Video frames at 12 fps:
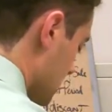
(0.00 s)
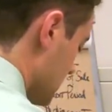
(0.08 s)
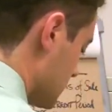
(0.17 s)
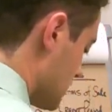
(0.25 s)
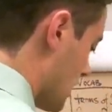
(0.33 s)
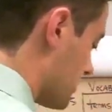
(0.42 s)

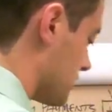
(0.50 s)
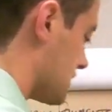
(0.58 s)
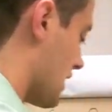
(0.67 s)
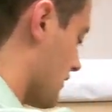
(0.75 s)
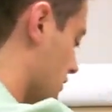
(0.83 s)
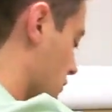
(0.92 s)
in chapter
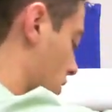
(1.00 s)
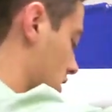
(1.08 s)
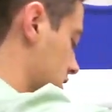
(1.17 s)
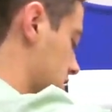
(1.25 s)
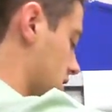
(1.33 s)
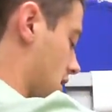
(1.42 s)
7
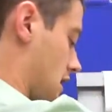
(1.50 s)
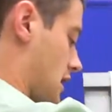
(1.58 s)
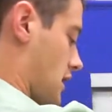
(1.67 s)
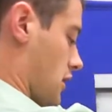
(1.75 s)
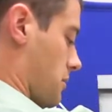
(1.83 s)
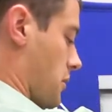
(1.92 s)
was
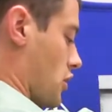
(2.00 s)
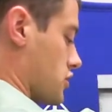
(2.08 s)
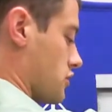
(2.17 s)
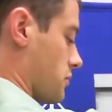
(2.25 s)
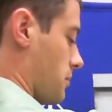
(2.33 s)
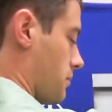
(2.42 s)

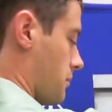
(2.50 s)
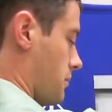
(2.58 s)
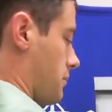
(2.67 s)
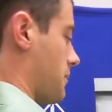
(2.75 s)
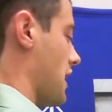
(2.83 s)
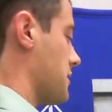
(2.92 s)
partial
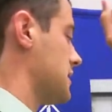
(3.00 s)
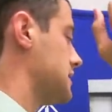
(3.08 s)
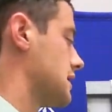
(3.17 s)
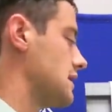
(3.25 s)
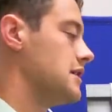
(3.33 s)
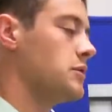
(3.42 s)

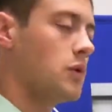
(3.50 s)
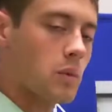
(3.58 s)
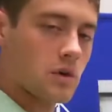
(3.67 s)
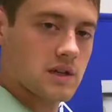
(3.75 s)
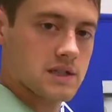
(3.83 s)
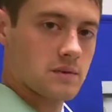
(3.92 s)
payments, and then we'll
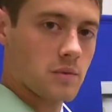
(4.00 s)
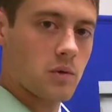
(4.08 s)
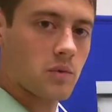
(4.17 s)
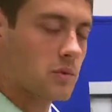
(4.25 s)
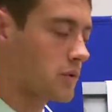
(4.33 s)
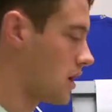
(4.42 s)
work some homework